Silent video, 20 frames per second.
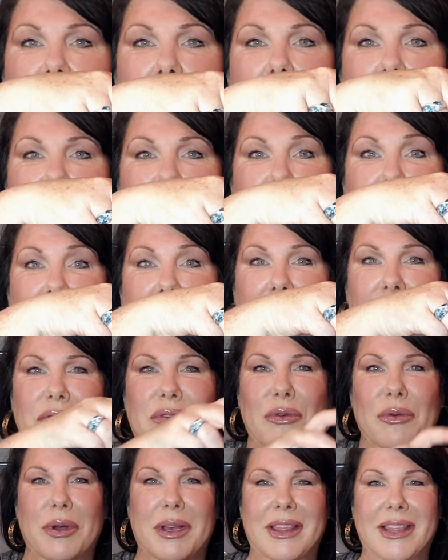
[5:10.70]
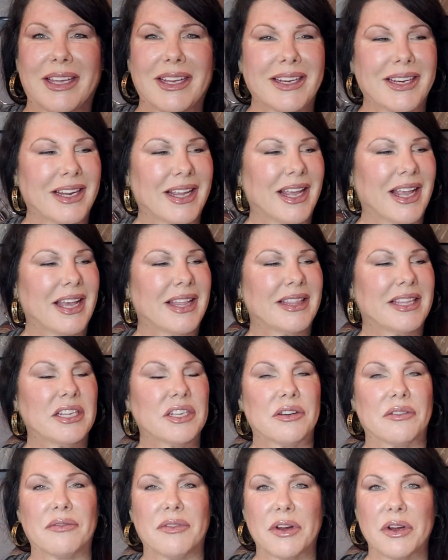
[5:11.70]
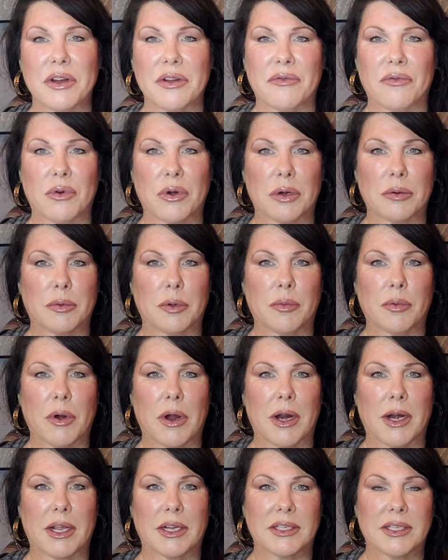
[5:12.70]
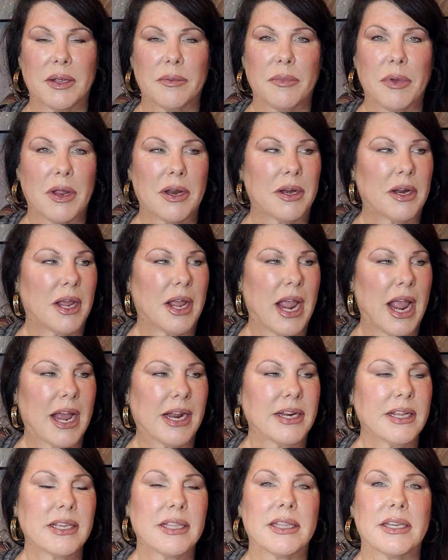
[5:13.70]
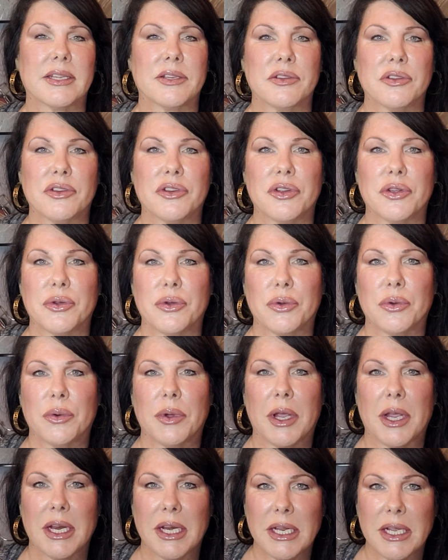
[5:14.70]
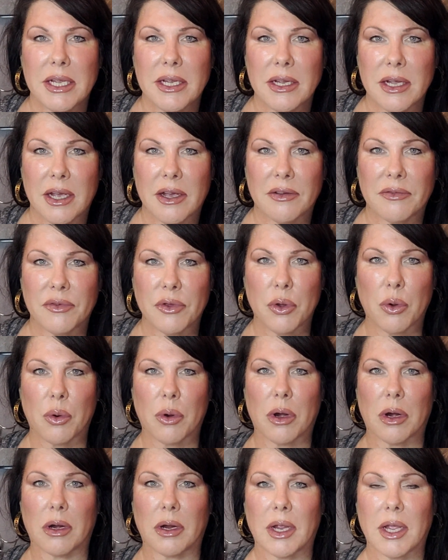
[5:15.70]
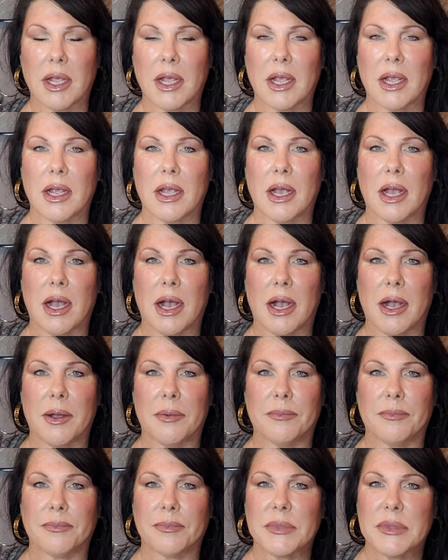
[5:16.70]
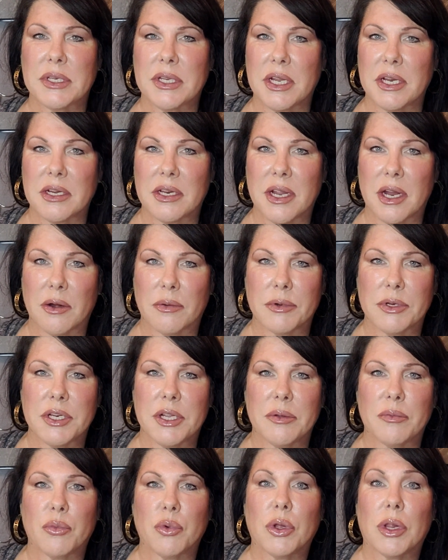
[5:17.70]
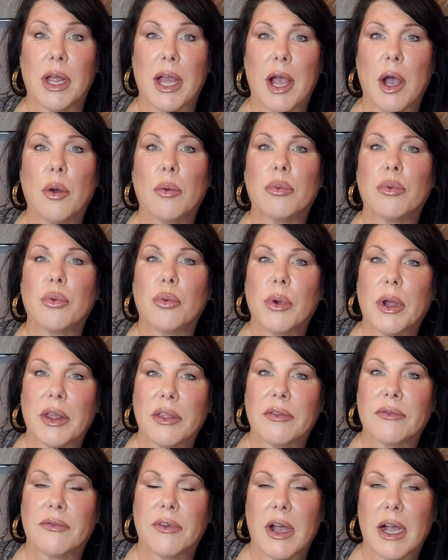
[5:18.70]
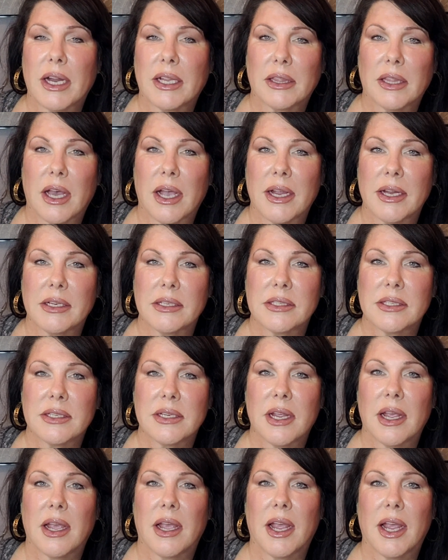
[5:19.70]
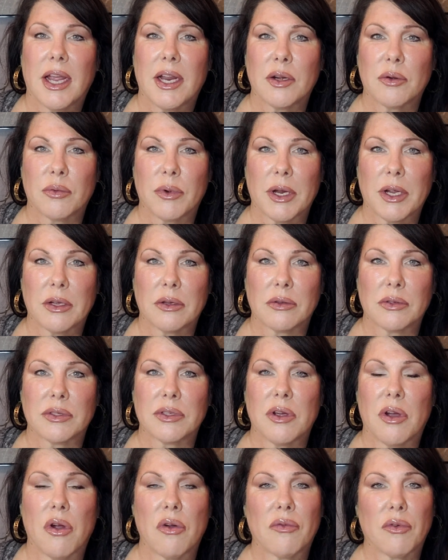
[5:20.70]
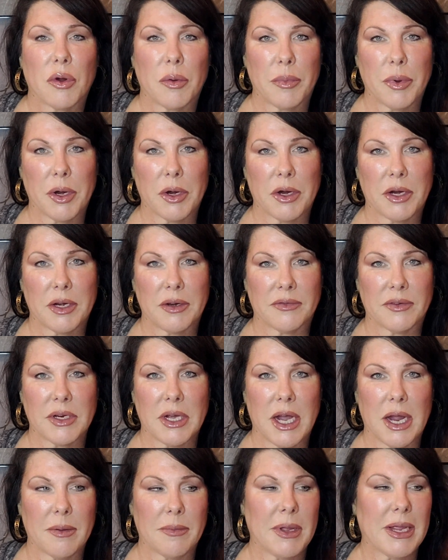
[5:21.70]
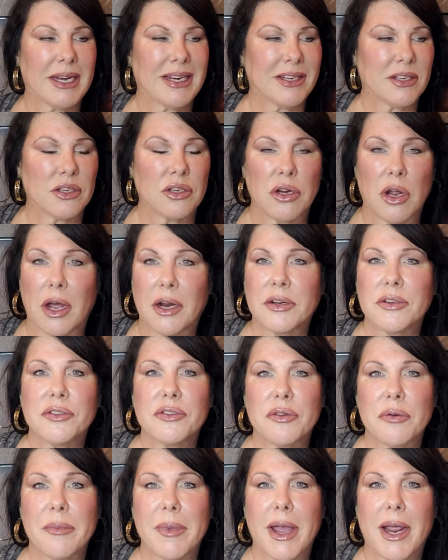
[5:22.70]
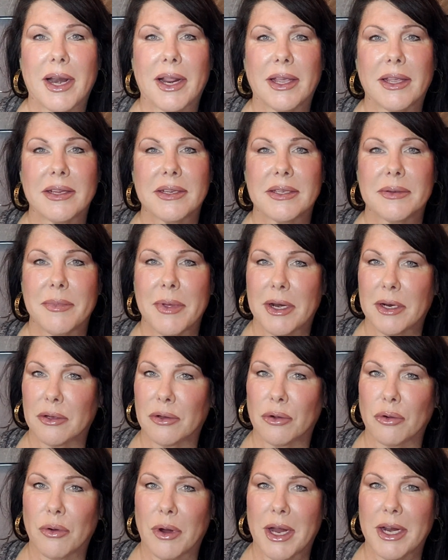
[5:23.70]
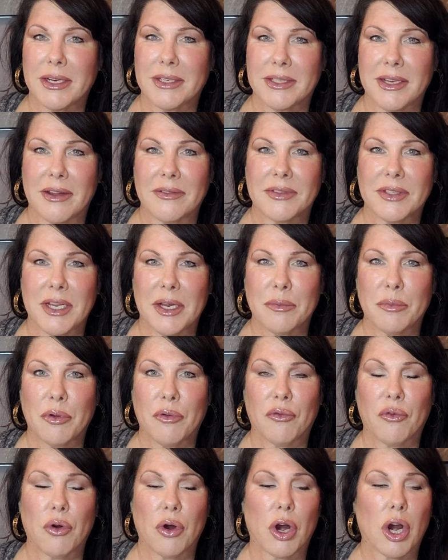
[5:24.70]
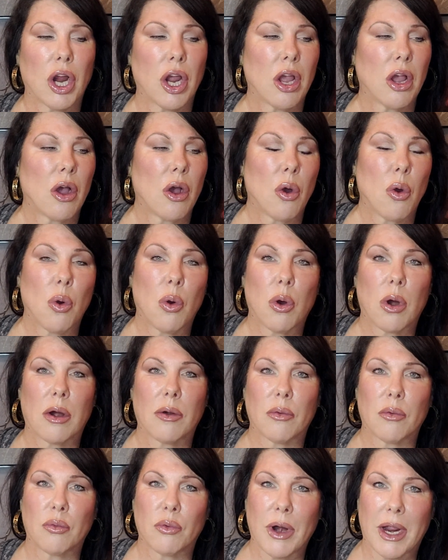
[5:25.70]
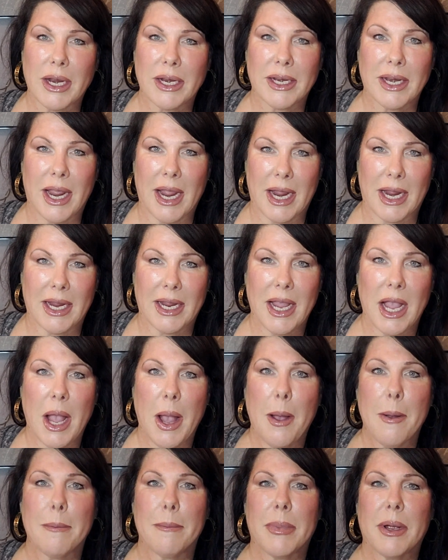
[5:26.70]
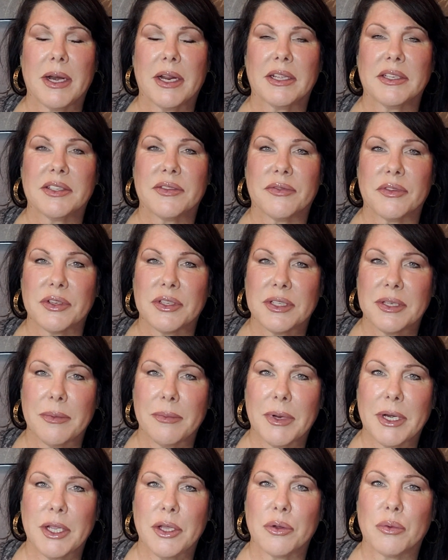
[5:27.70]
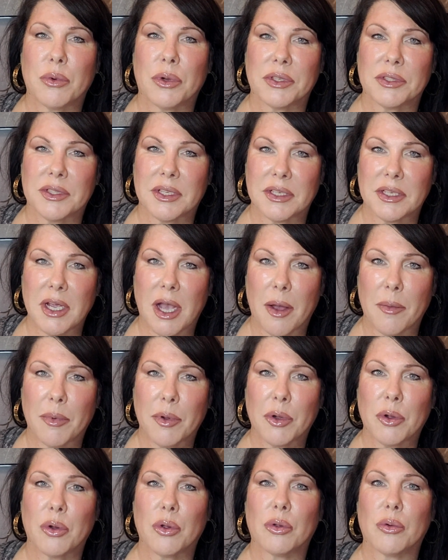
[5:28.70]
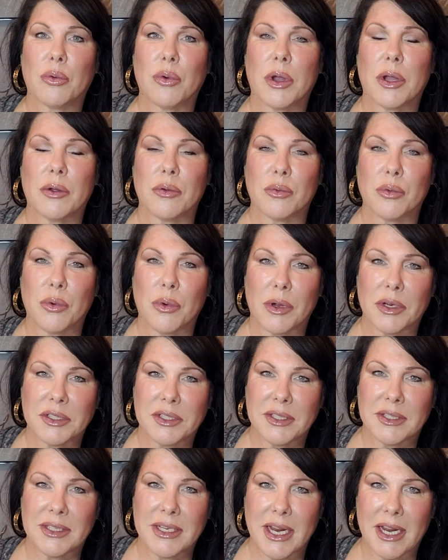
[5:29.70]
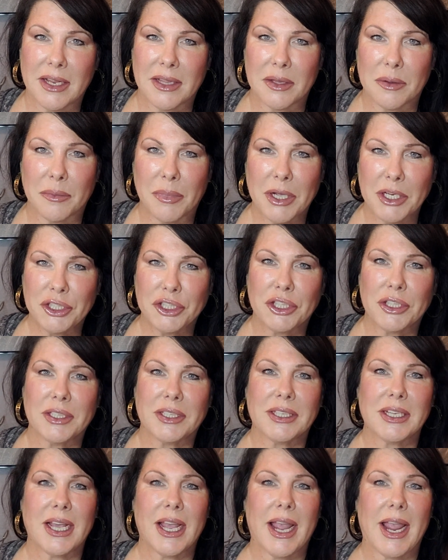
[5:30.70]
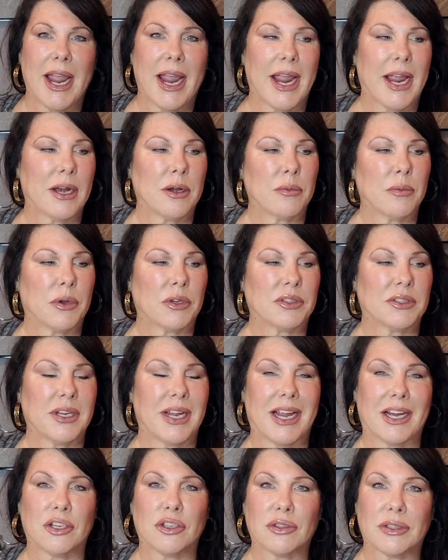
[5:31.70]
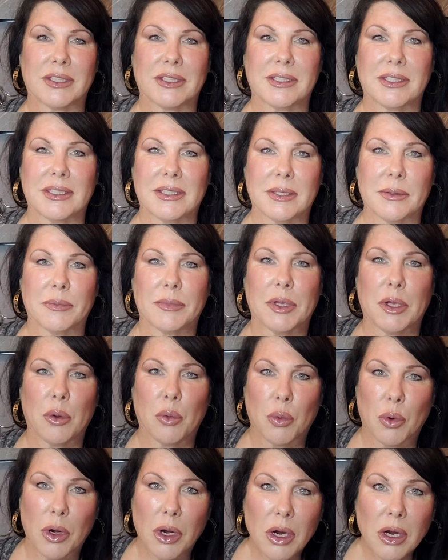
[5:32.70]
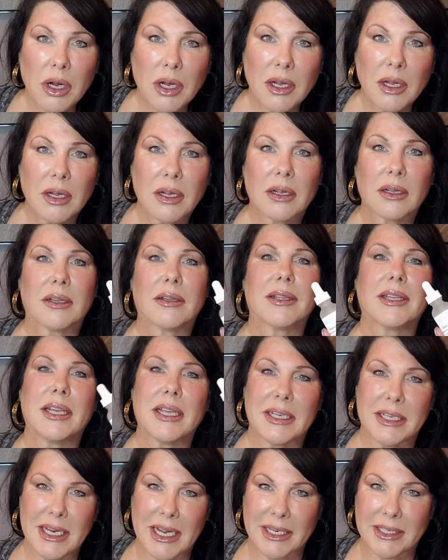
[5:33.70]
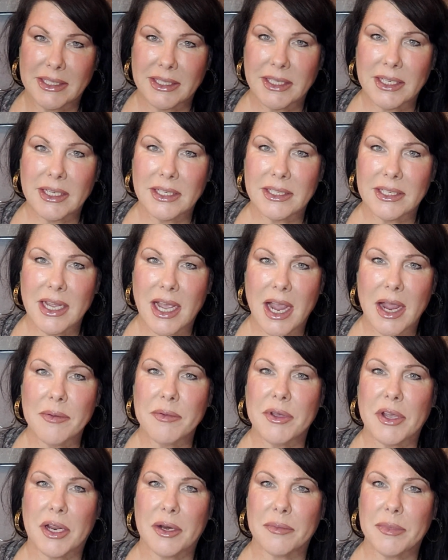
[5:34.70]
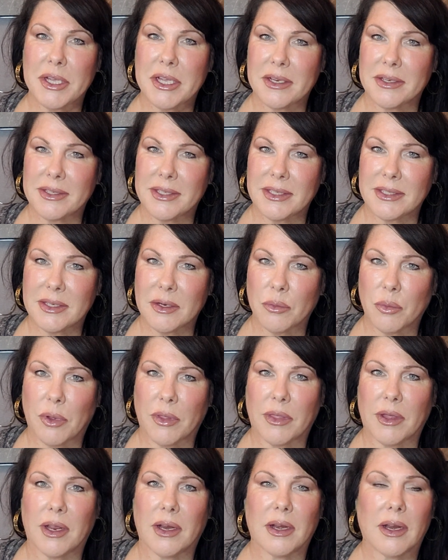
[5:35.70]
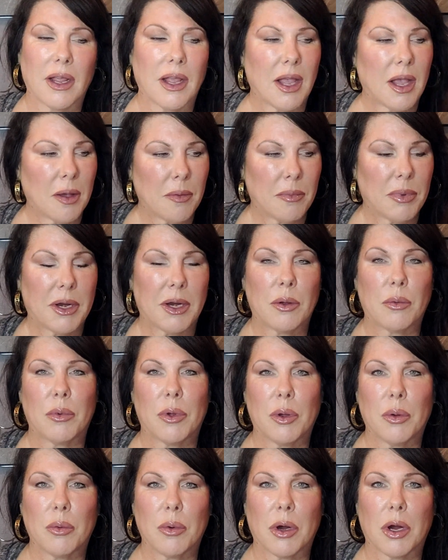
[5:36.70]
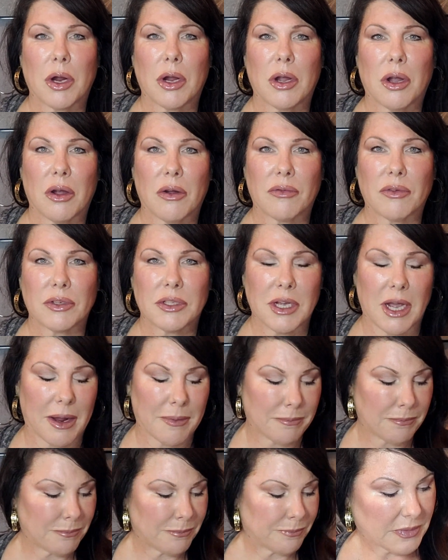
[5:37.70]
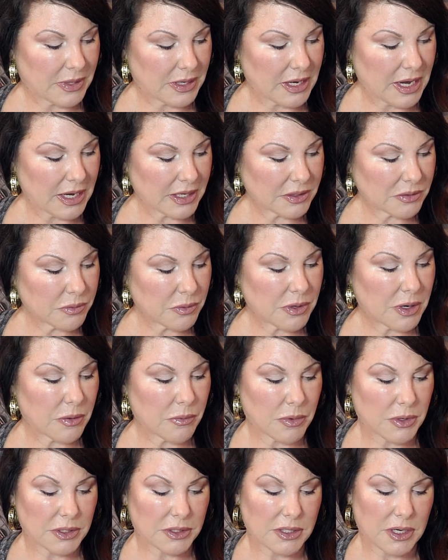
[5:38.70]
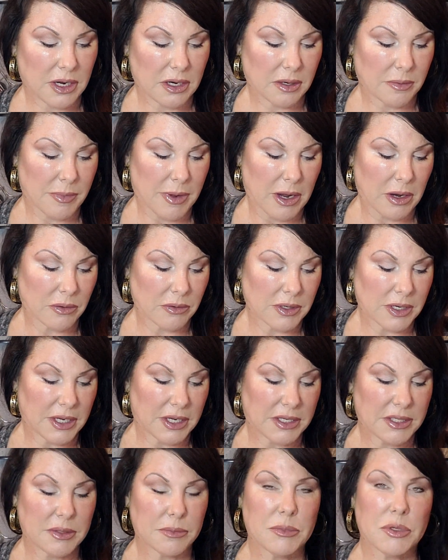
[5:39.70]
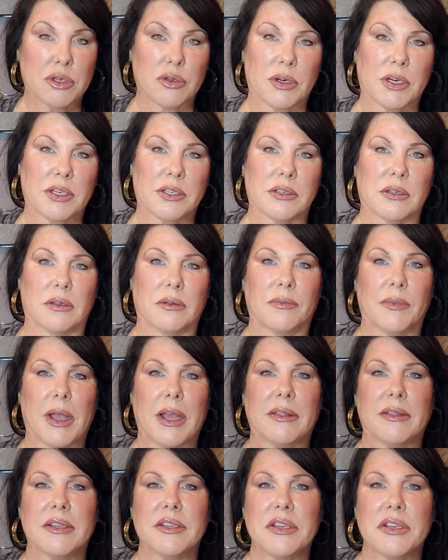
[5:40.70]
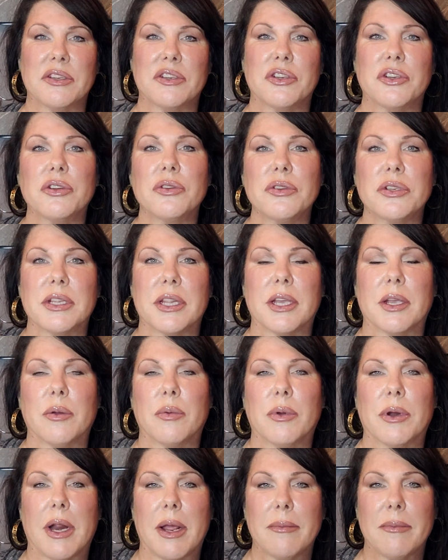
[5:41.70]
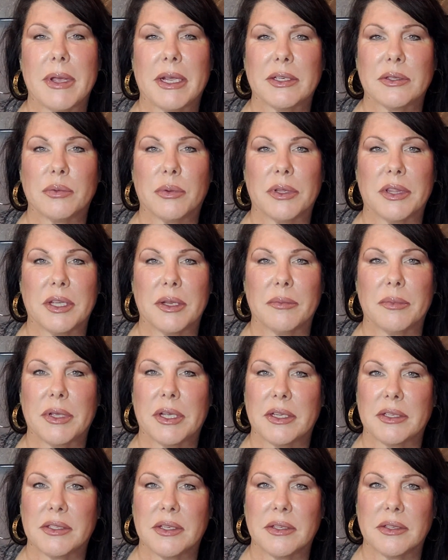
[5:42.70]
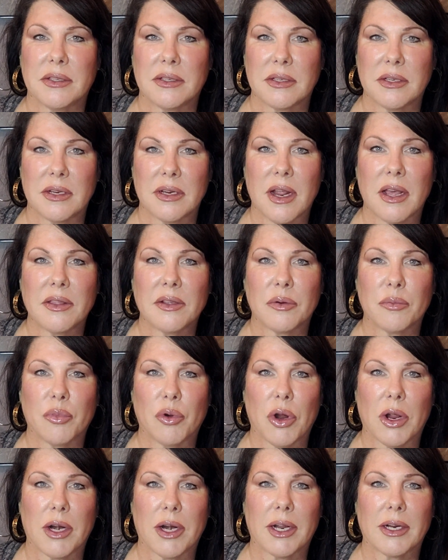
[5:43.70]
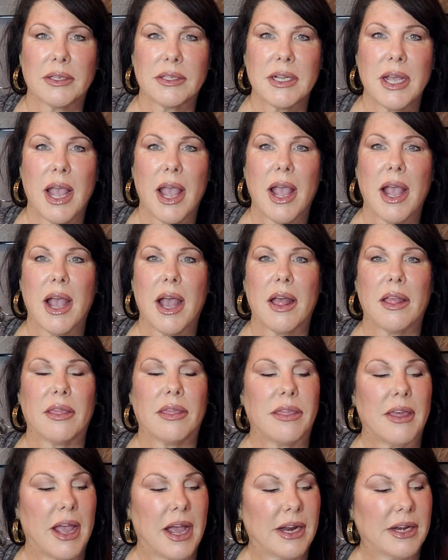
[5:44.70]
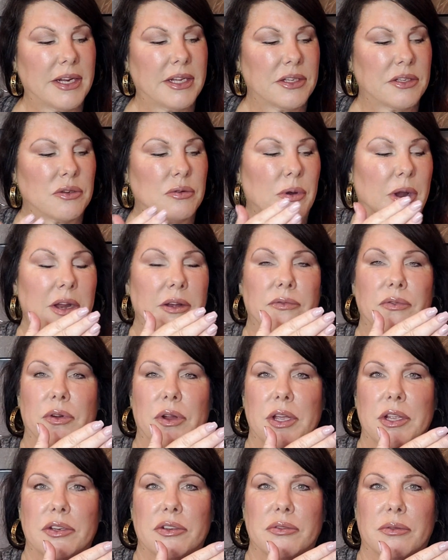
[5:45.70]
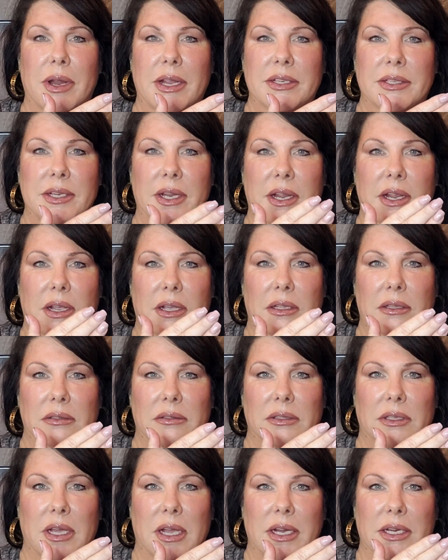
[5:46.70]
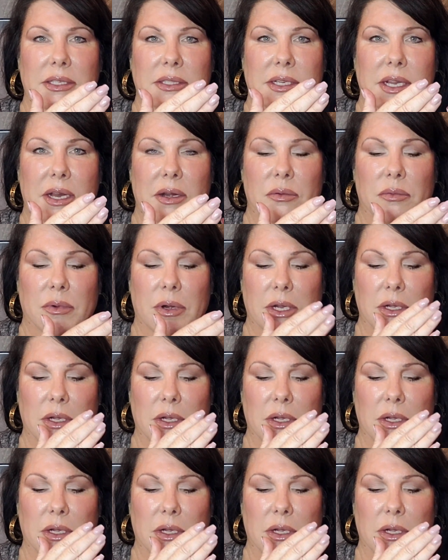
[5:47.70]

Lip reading: time if you're careful with it. These are very affordable products, but adding this to any of your skincare routine will help with fine lines and wrinkles over a period of time. It is not as dramatic as medical grade, as I've said before, or Retin-A, but it's for somebody who wants the topical, who wants to stay in the budget, and who wants to actually see something work. It takes a little time, you gotta be consistent with it, but it will work over time. The next one I want to talk about is Matrixyl, and this is usually what I mix with it because this is another product that is great for addressing lines and